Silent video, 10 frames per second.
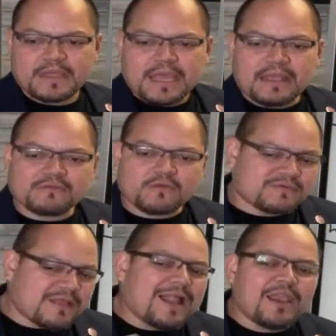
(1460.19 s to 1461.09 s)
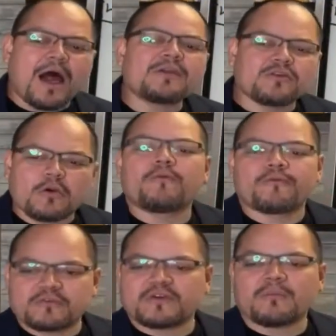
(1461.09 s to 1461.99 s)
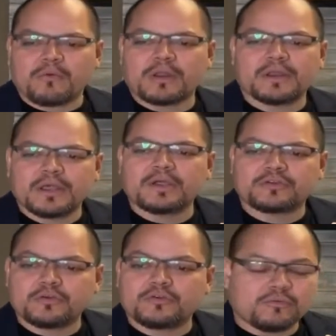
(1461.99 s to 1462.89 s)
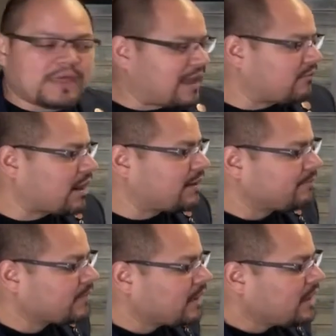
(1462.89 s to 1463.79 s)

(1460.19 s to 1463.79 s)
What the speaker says: And so it's not logical for someone to do that, right?